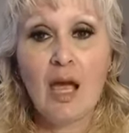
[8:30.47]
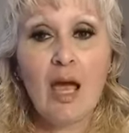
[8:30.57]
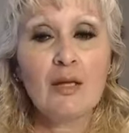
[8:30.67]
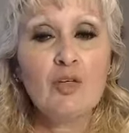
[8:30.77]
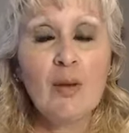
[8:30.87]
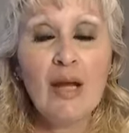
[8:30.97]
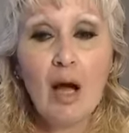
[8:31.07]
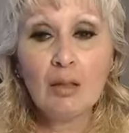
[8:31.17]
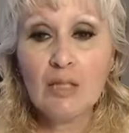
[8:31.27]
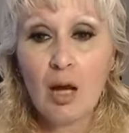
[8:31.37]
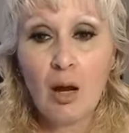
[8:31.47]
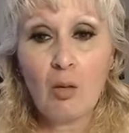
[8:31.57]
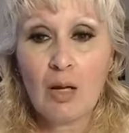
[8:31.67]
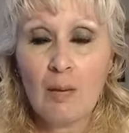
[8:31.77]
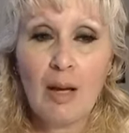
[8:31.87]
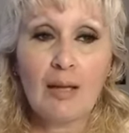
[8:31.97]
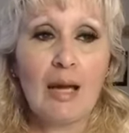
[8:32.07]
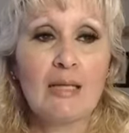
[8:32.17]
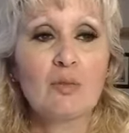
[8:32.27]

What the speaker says: And we all know, come on guys,